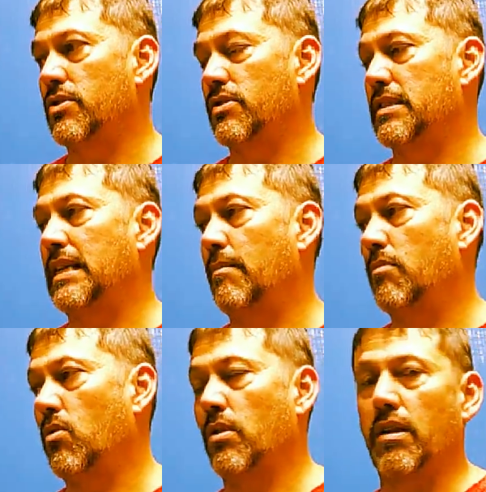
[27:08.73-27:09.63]
You'll see I'm
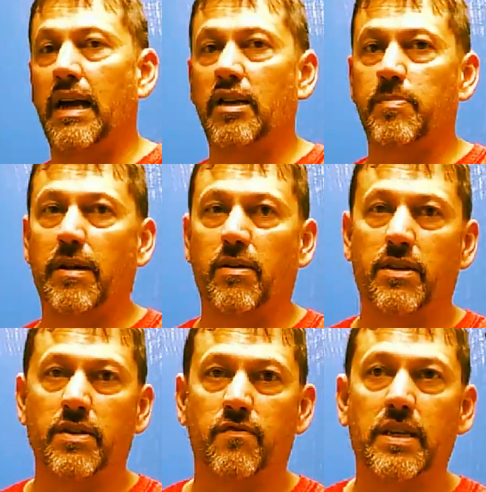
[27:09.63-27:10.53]
bowling on a house pattern
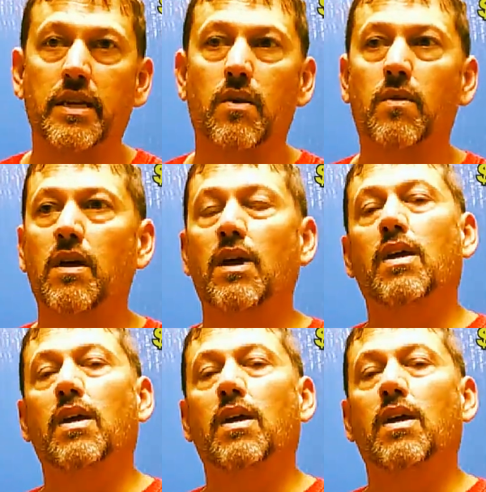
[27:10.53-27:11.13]
in this video.